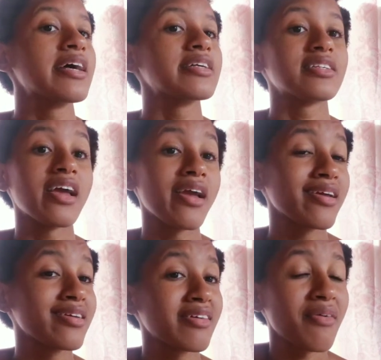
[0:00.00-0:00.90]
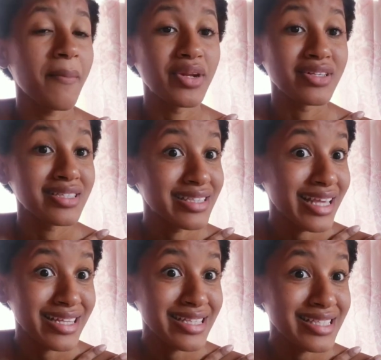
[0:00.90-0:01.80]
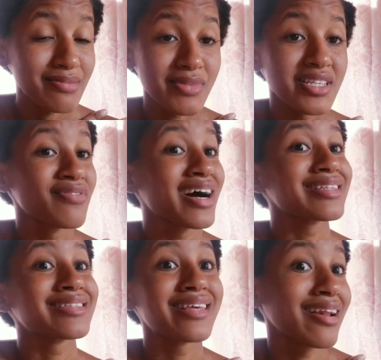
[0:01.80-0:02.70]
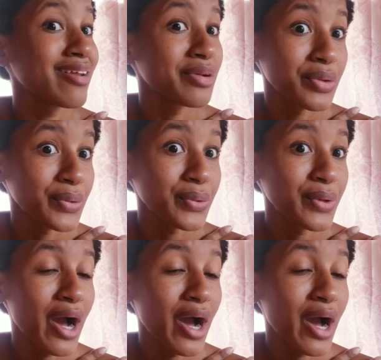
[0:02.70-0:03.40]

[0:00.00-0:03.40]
Say so it never made no sense. Me even tell her nothing.